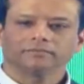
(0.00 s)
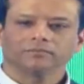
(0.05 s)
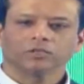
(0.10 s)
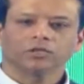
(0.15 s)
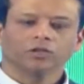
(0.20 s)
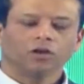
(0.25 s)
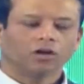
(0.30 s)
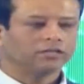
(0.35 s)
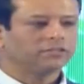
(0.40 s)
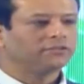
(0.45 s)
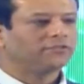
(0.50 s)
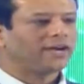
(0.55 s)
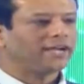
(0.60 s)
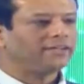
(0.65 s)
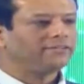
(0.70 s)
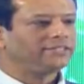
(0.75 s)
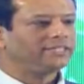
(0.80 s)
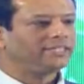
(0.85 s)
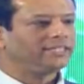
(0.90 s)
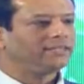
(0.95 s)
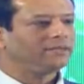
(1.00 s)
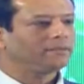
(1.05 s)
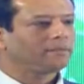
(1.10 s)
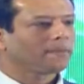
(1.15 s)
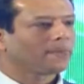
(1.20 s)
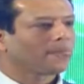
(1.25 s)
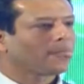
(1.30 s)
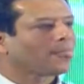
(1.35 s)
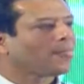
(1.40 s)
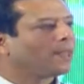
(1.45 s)
to launch 5G
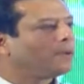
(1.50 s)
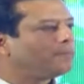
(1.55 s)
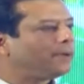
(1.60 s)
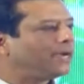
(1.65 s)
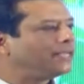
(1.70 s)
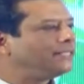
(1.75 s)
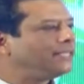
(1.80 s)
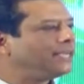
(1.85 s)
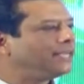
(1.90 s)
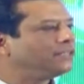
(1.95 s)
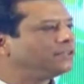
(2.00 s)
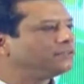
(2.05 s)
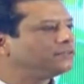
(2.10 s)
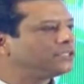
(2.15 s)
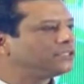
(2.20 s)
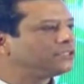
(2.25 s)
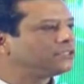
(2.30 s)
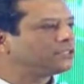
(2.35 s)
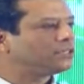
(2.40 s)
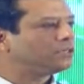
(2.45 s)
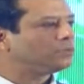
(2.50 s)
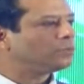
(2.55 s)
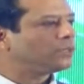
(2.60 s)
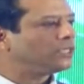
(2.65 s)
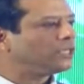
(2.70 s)
by the end of this term.